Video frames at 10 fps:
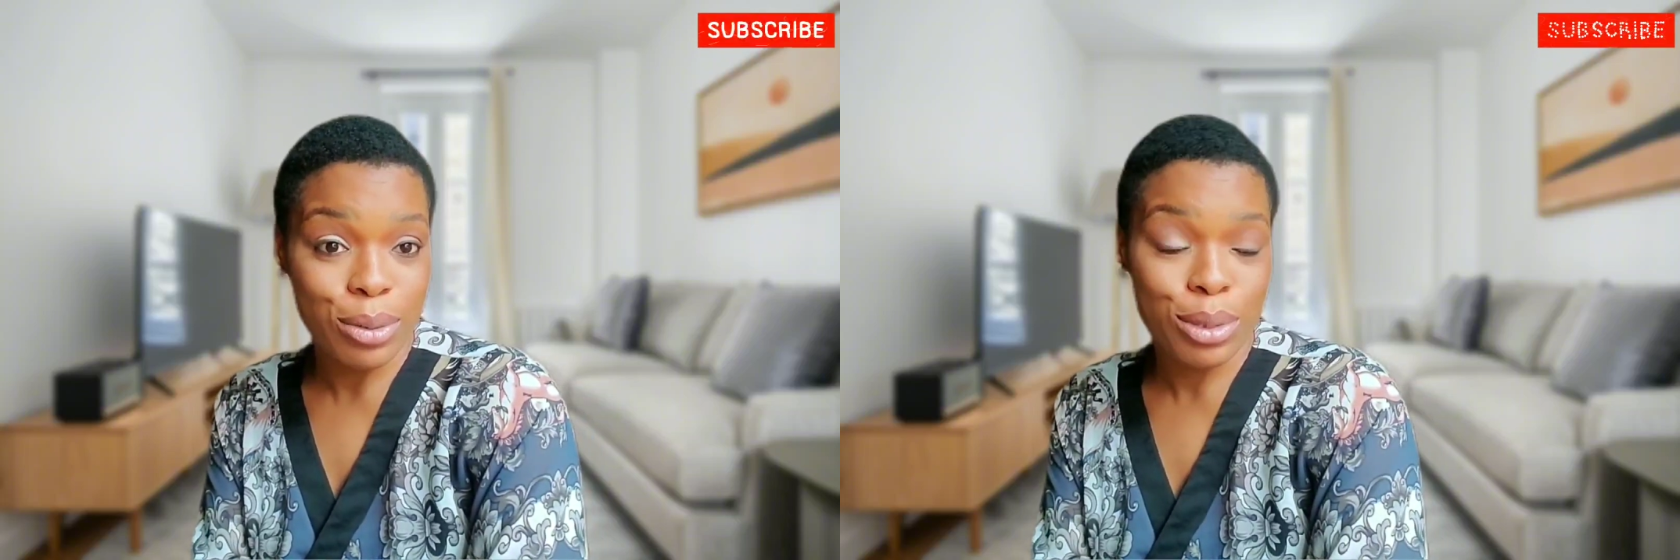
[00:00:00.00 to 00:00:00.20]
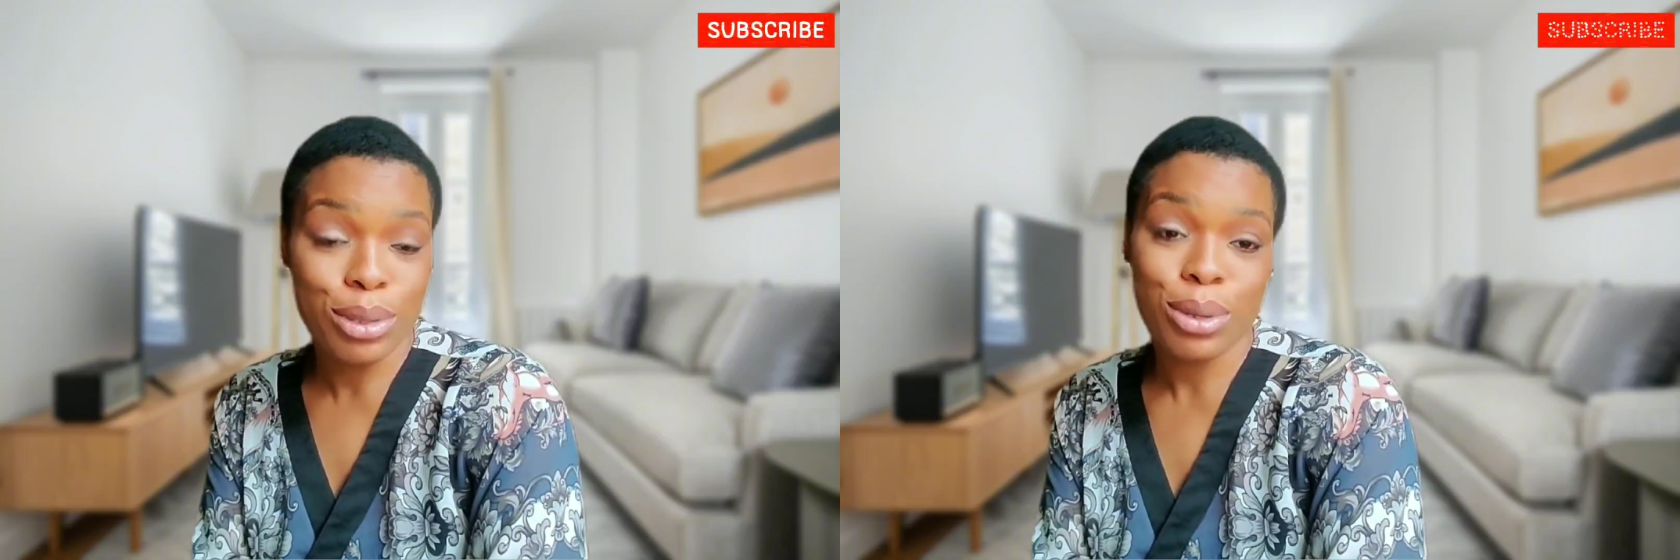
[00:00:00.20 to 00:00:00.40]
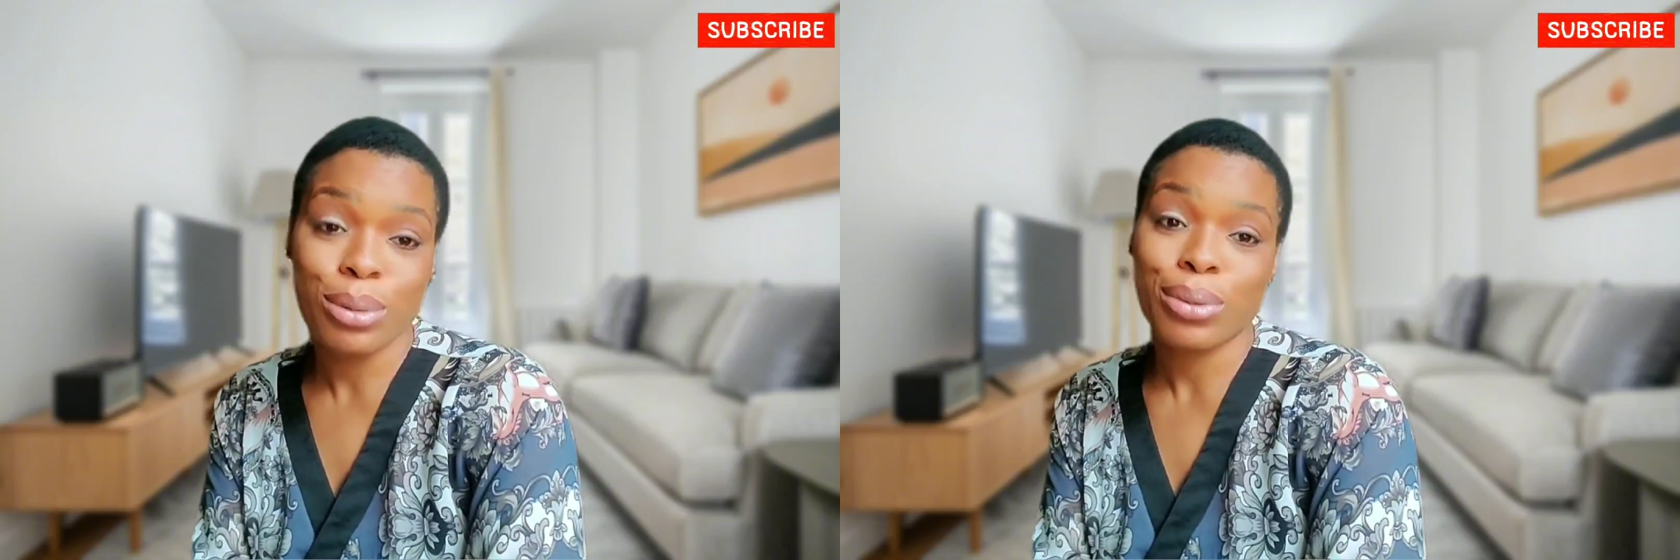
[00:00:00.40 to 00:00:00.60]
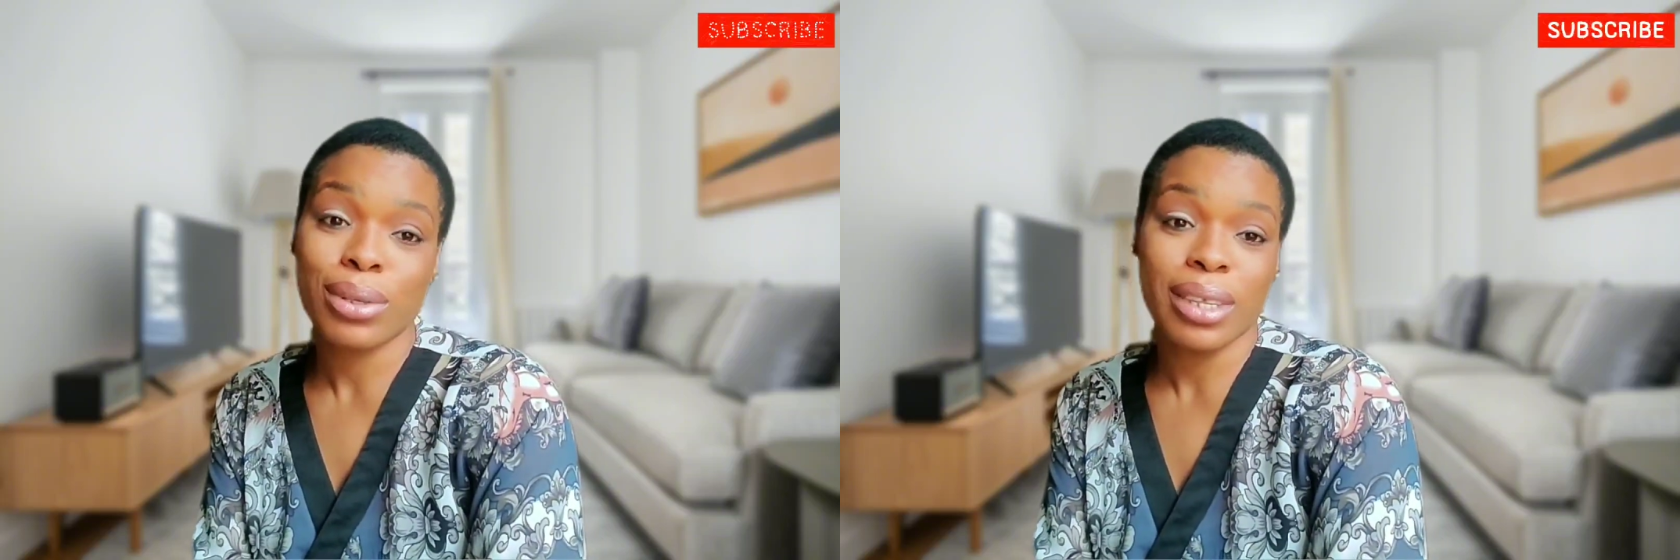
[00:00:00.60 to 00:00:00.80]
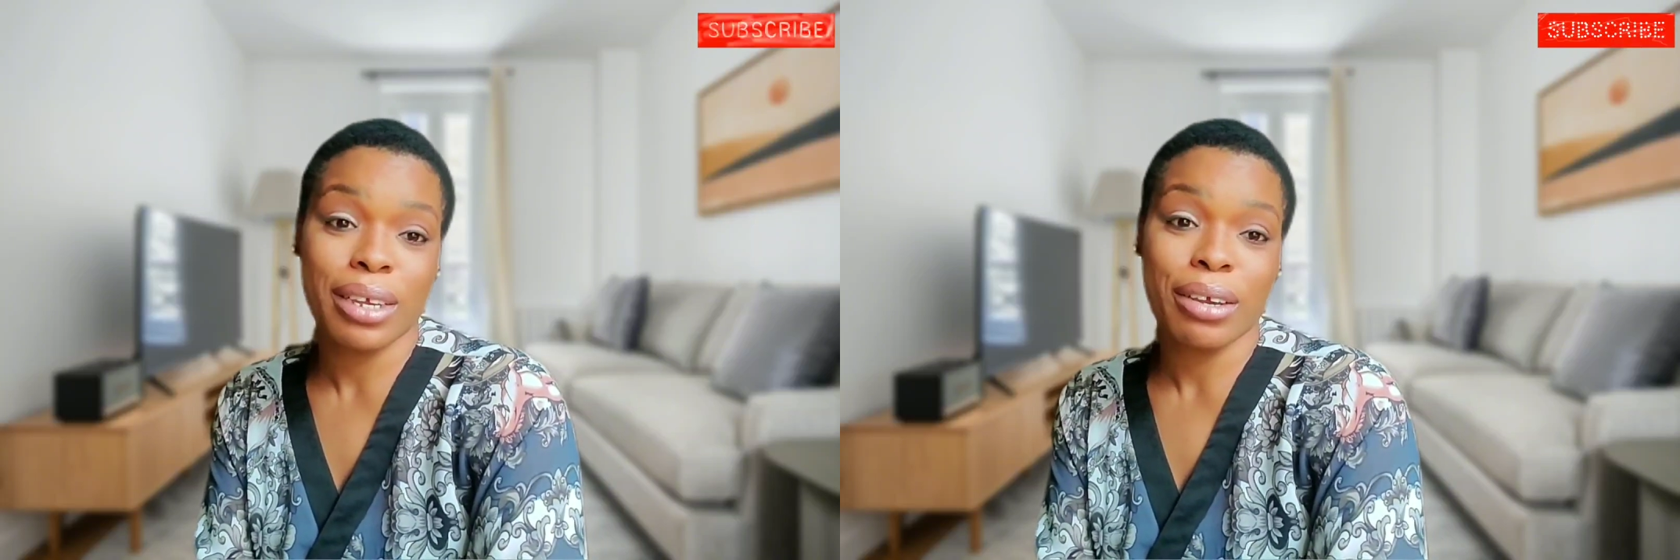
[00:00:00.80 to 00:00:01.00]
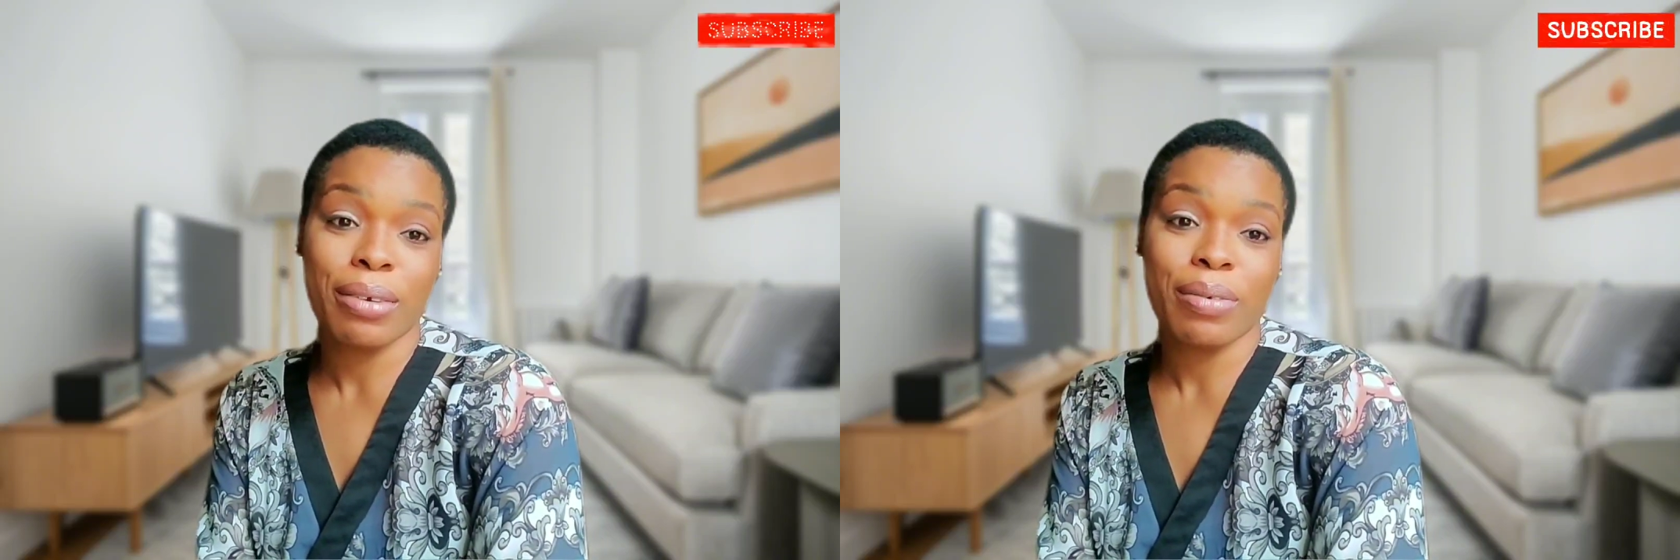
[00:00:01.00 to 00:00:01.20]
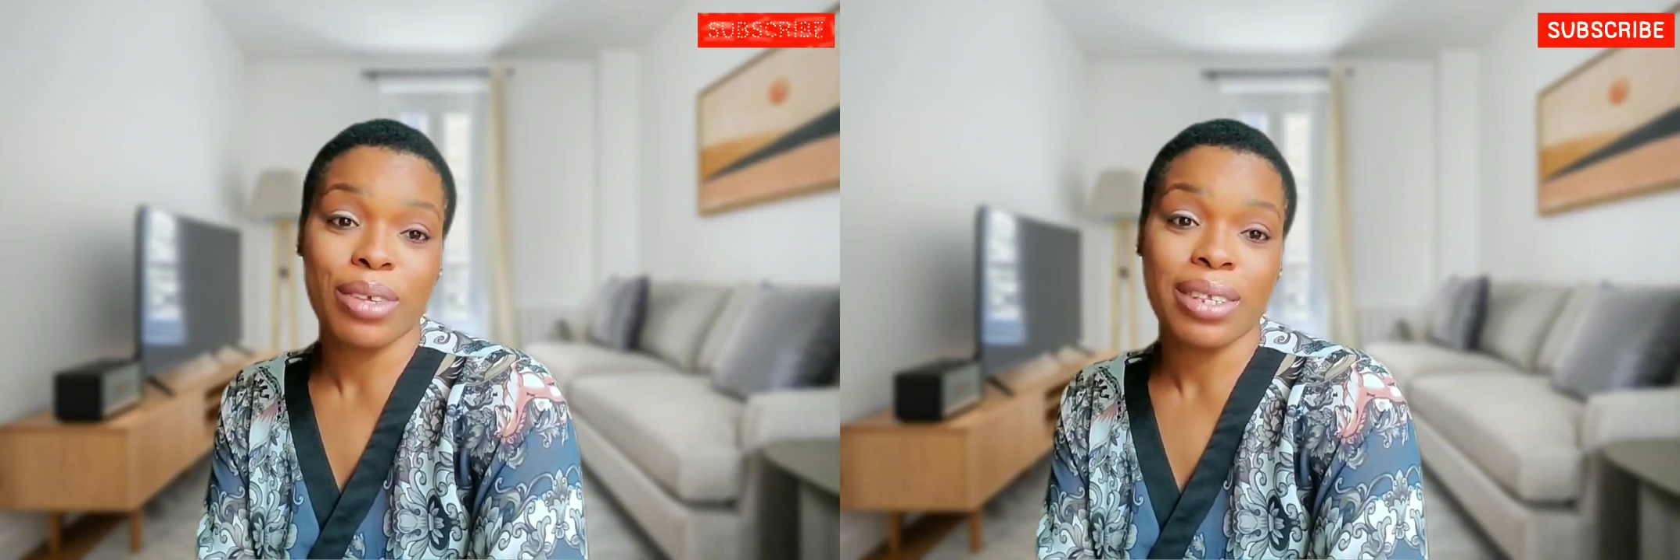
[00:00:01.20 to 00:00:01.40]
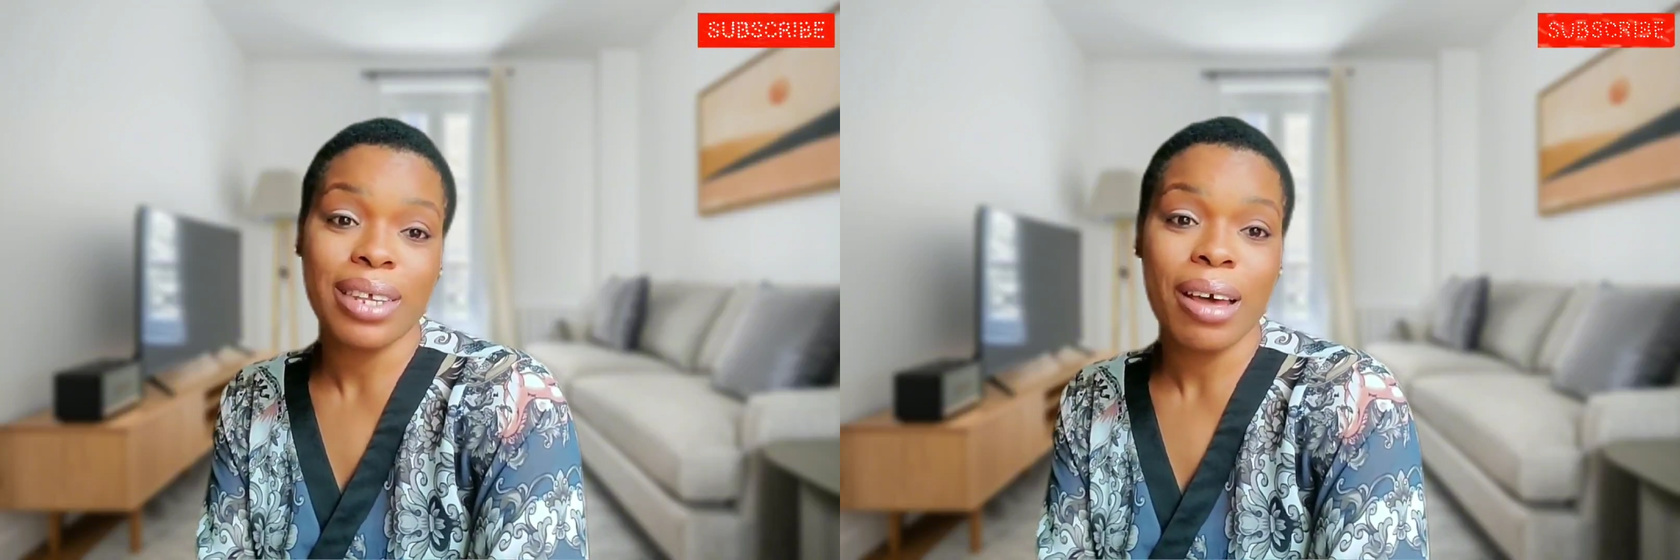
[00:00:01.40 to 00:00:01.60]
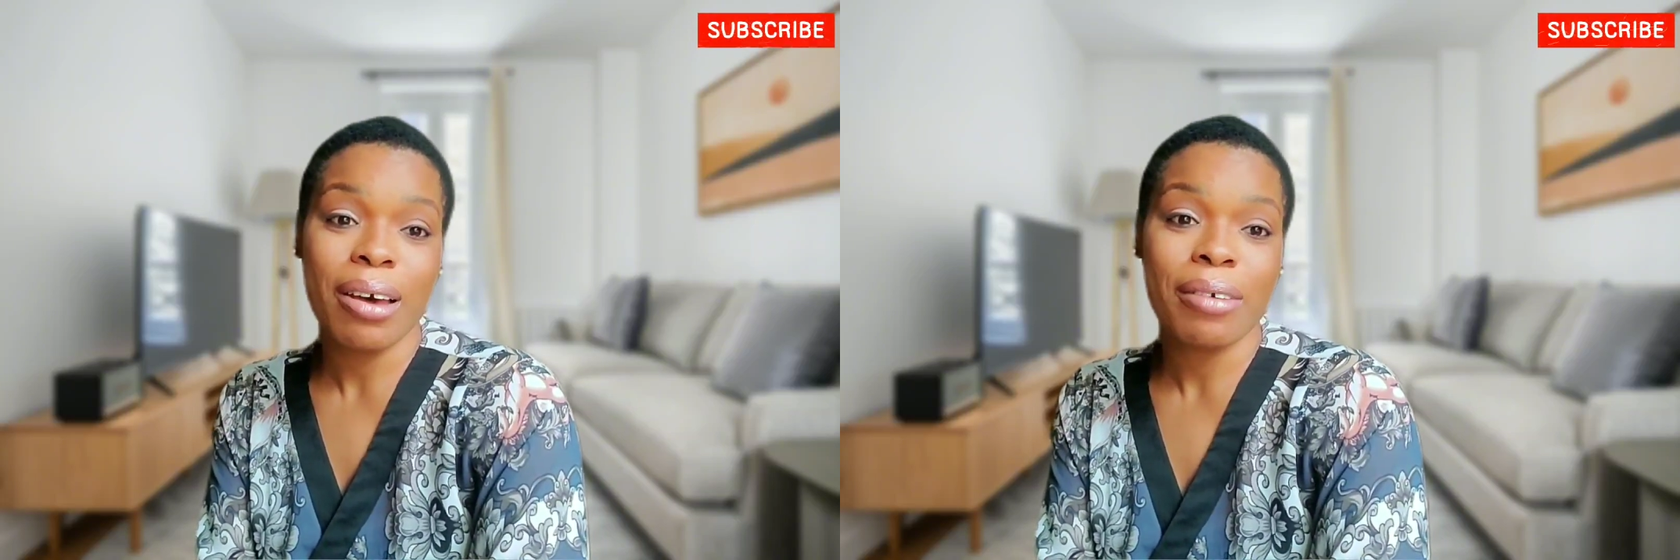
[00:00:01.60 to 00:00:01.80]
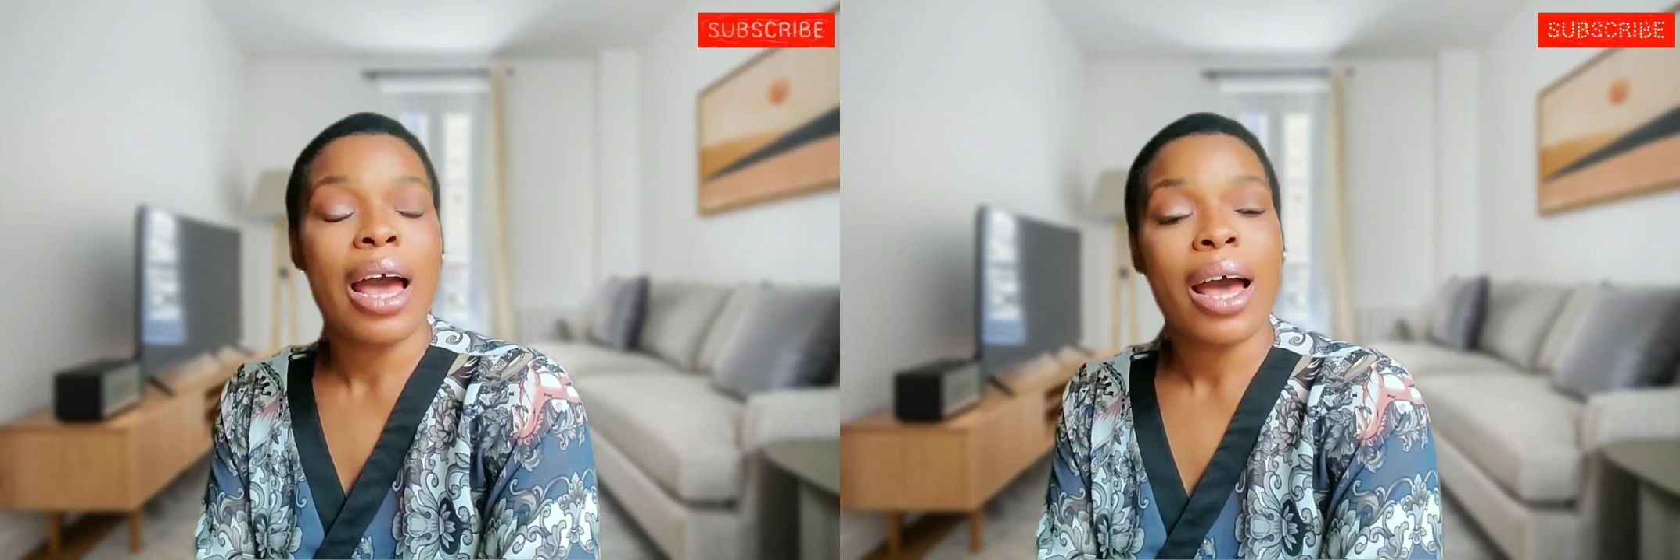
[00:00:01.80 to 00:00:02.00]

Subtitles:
So do take care of yourself